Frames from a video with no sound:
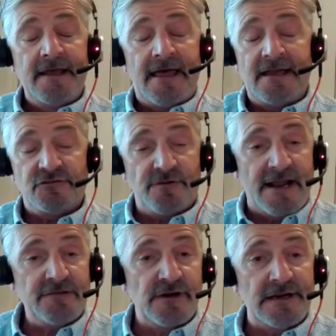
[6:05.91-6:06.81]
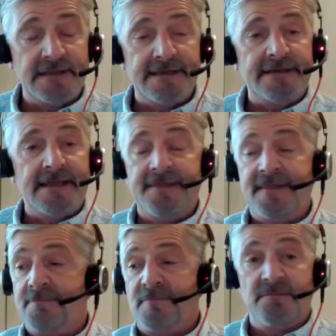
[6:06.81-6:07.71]
I tried Ritalin and
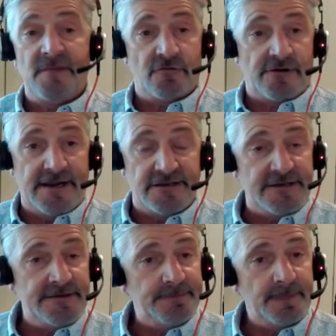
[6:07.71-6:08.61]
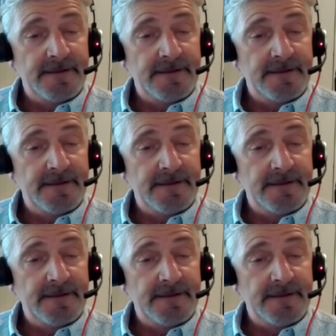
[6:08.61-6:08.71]
that made me crazy.